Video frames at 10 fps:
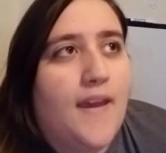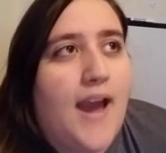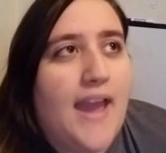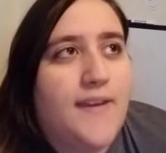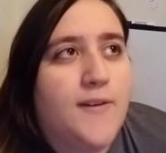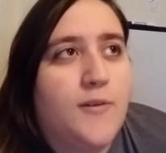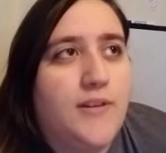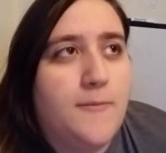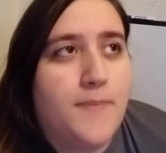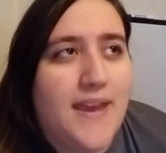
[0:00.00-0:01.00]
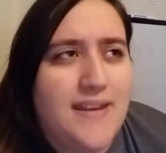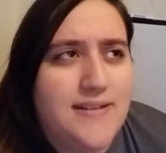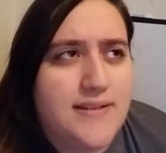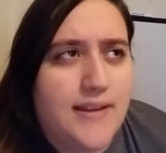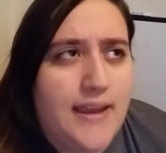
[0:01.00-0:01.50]
I could only
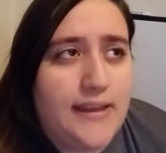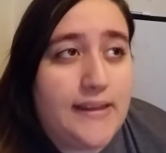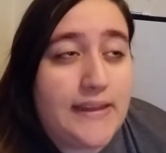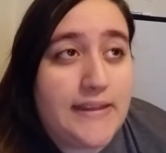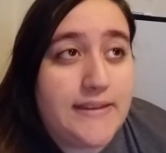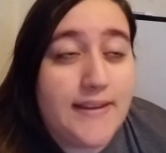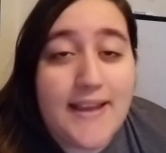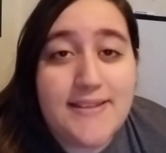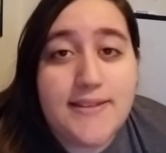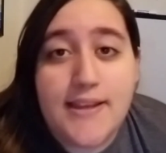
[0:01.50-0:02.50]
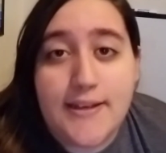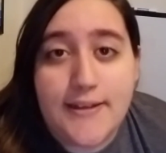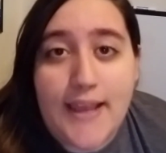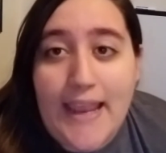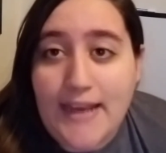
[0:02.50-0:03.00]
bend, like, less
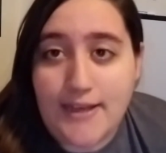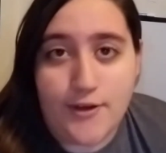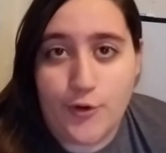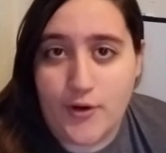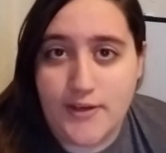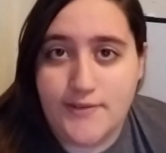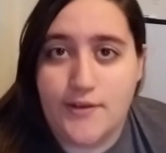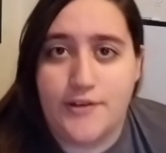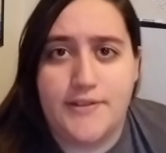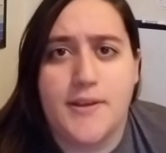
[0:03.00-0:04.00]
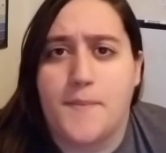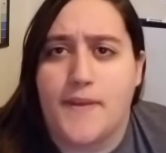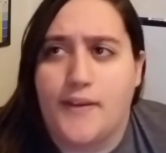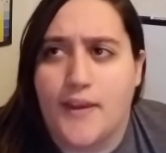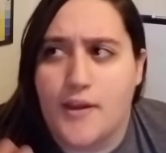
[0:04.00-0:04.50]
than 80 degrees or
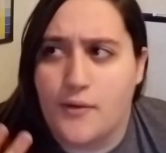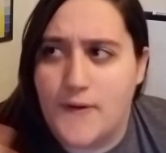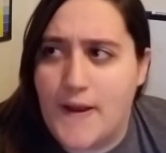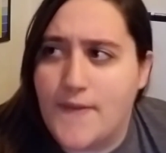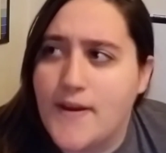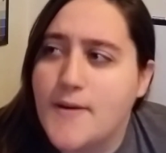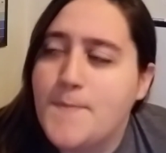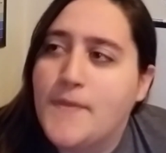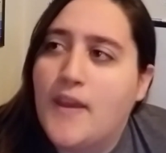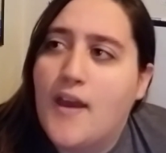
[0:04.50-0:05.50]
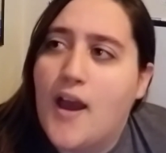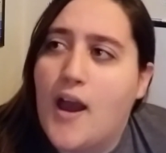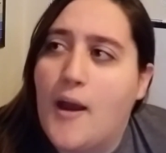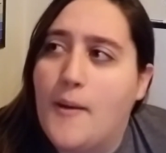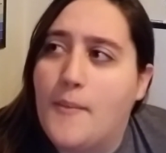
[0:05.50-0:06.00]
something, like around there.
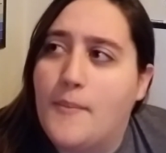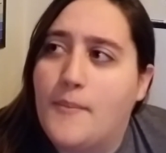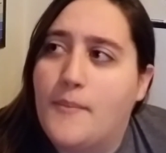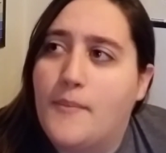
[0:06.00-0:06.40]
Or